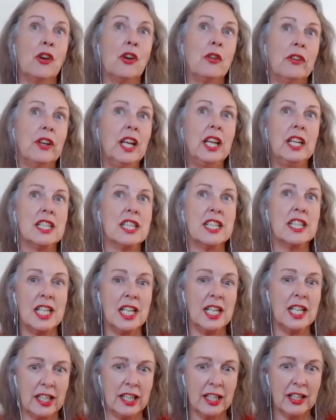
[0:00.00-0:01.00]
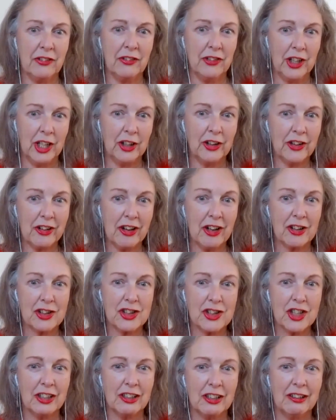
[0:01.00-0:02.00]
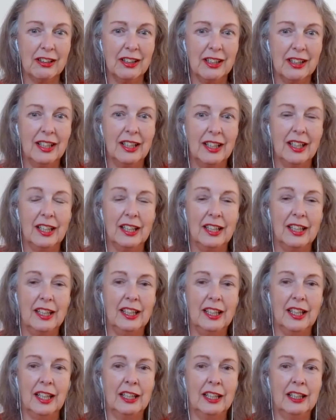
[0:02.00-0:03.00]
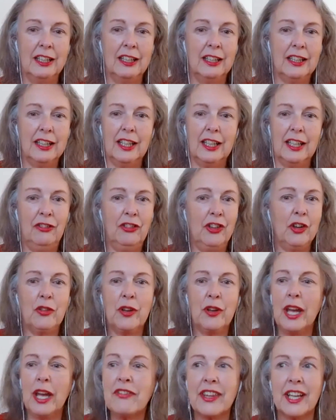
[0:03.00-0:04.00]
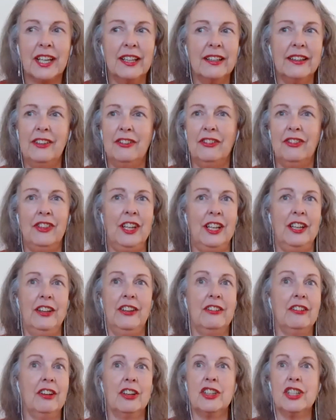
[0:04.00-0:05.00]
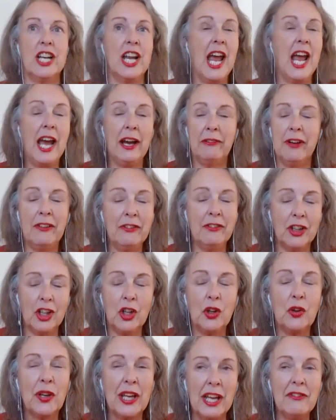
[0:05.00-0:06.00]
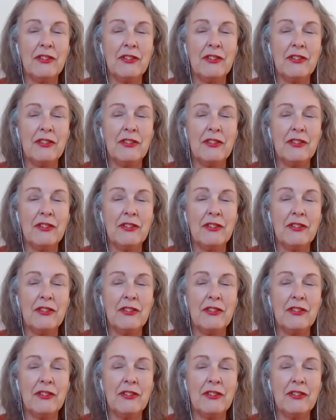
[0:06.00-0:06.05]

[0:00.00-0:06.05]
story, it just needs a different instruction. And if you give that different instruction, however you